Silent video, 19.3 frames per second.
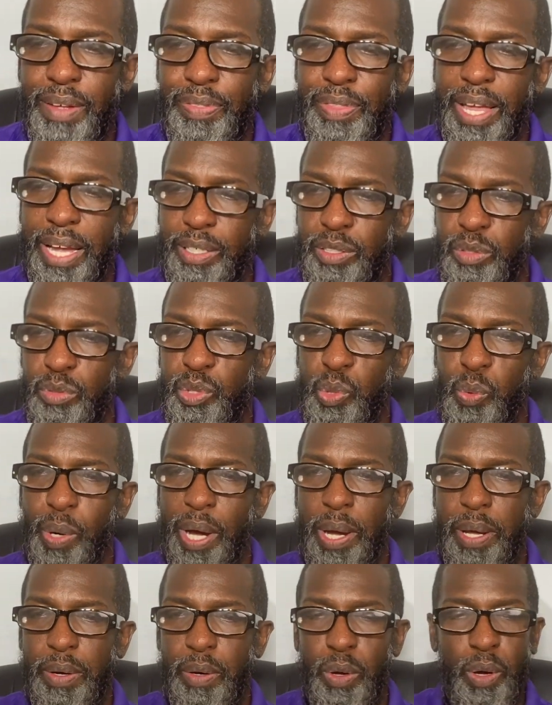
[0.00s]
Thank you,
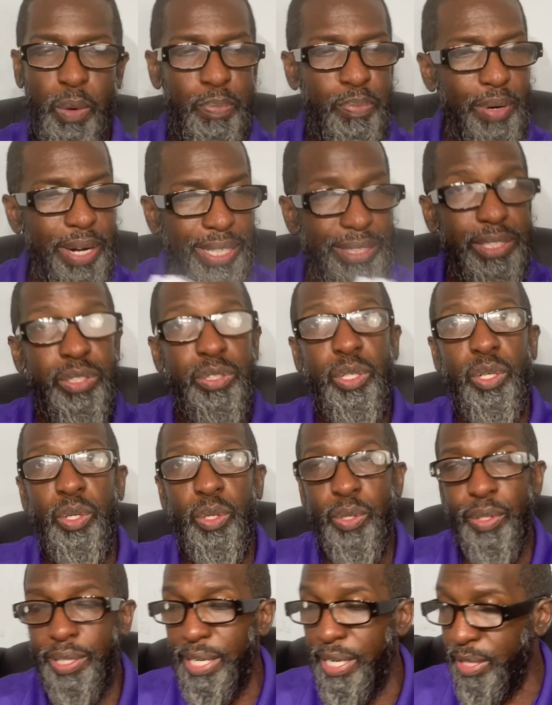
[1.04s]
Dwight. All praises to the
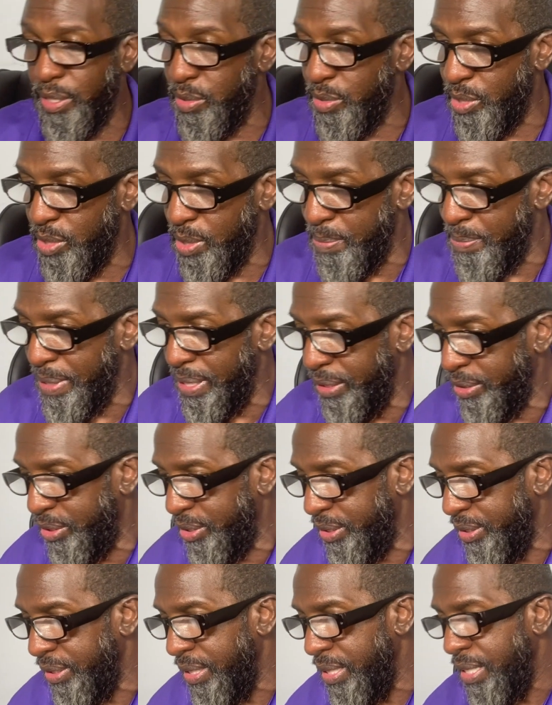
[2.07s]
Lord. Thank you so
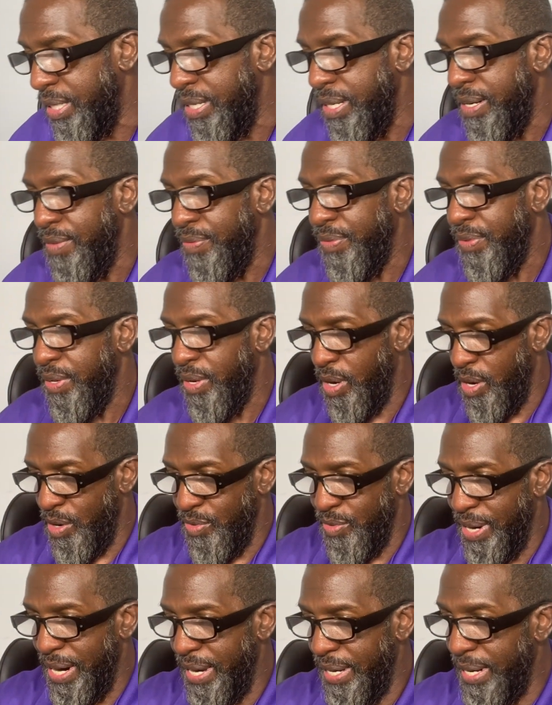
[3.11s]
much. All
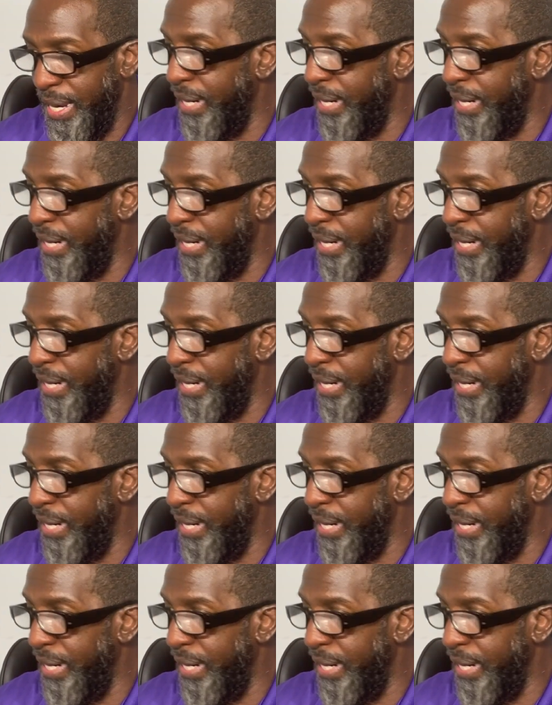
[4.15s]
right.